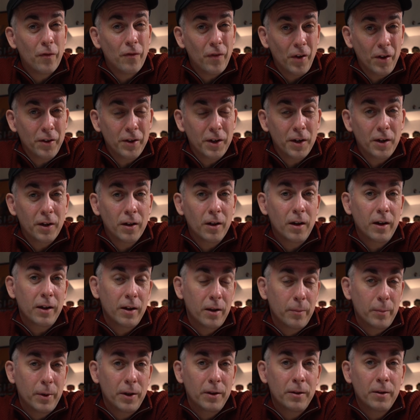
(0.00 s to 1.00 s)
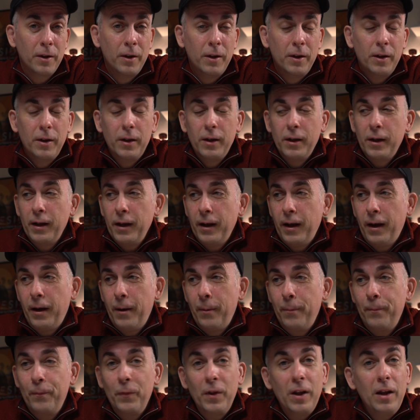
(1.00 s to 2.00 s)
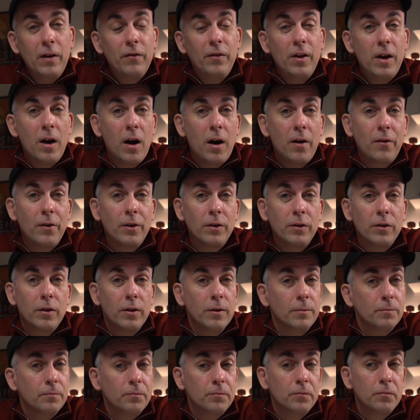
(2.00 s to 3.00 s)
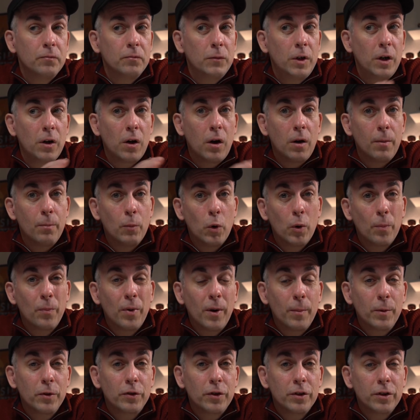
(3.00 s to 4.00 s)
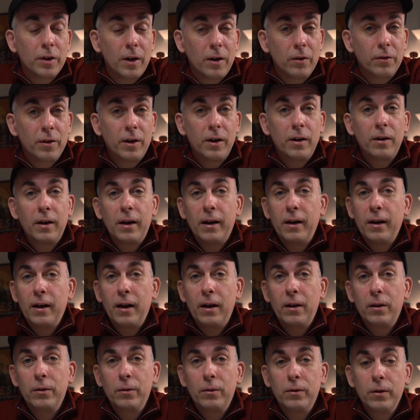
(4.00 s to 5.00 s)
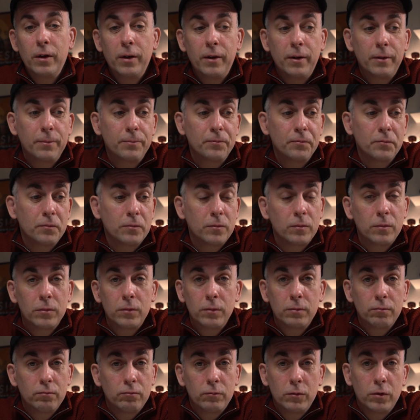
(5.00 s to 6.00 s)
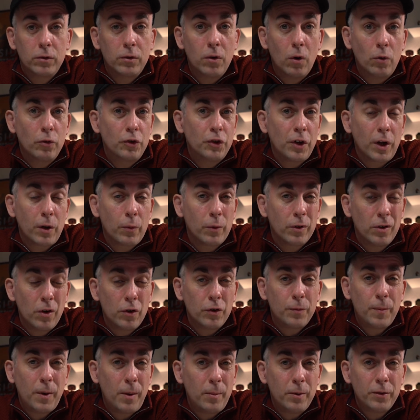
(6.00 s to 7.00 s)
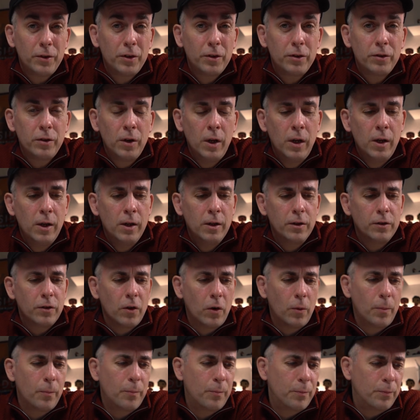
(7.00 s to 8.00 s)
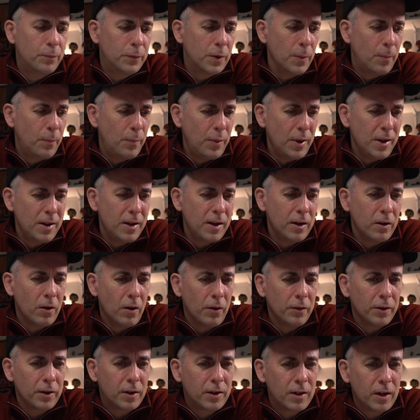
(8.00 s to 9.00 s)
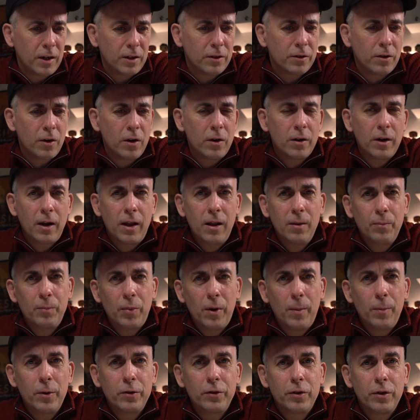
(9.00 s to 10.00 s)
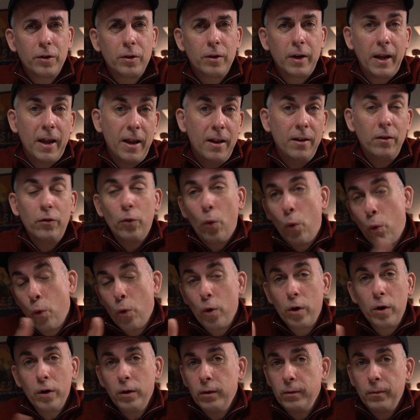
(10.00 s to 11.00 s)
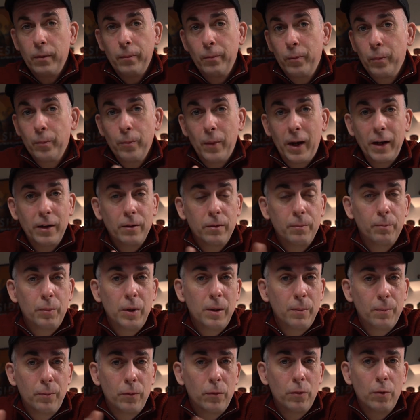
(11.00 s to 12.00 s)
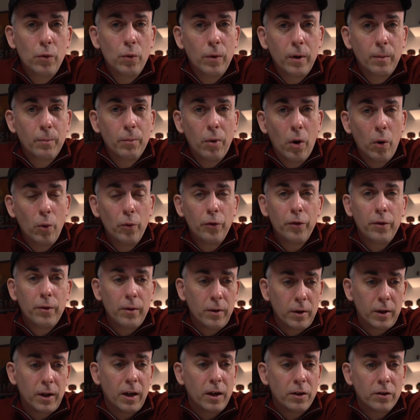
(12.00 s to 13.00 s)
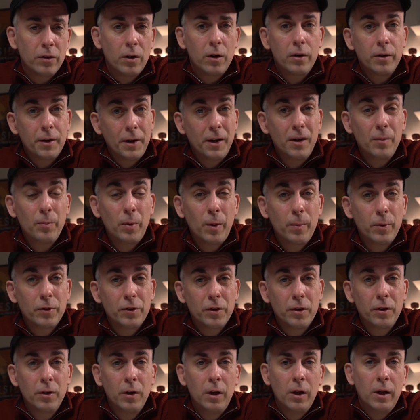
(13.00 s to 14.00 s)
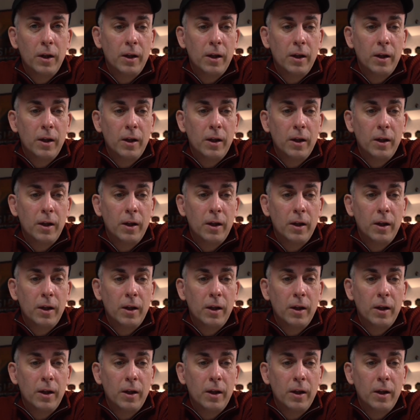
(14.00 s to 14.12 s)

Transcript: funding it a little bit. If they aren't, there are more publishers out there, and I'll go check with those publishers. So depending on the Kickstarter and publisher, and or might be doing both Kickstarter and the publisher,